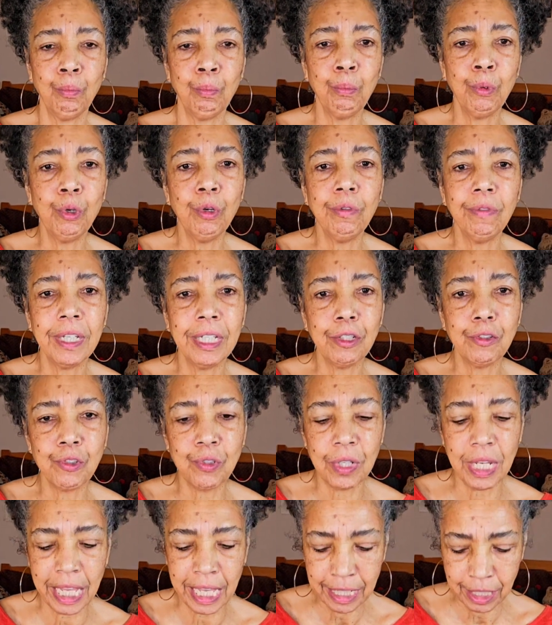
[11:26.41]
moving
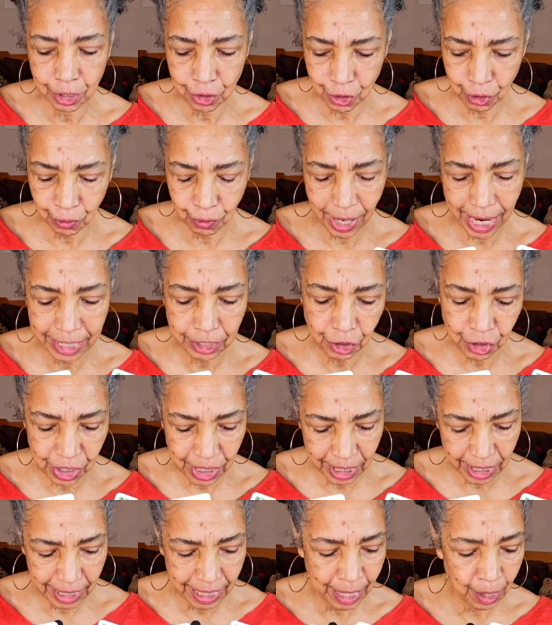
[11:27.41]
in a
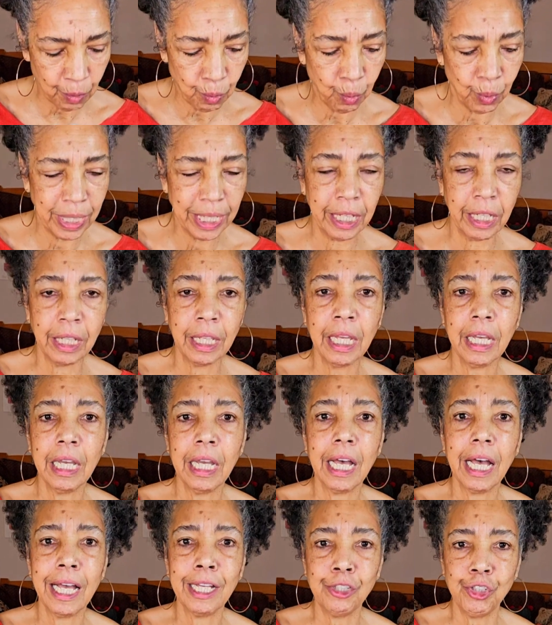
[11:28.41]
direction that will
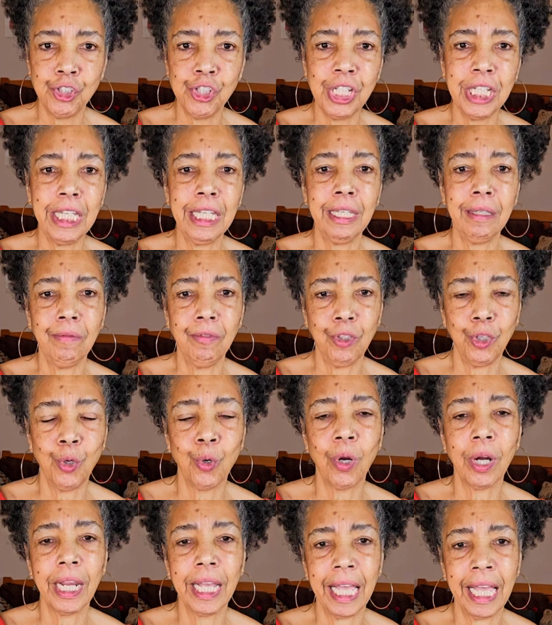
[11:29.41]
achieve
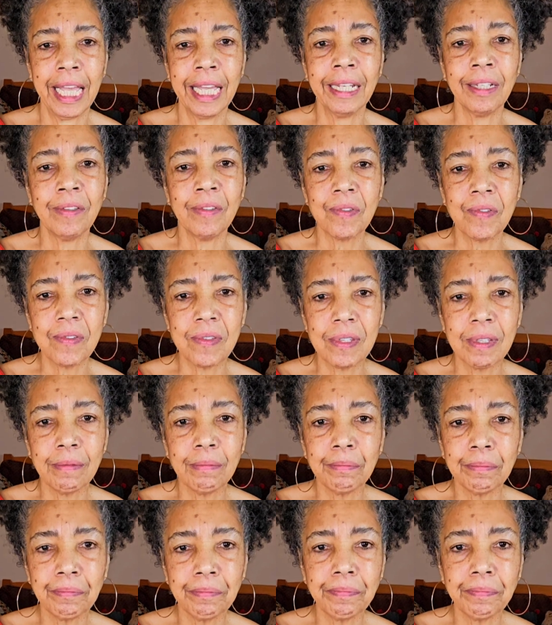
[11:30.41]
your ends.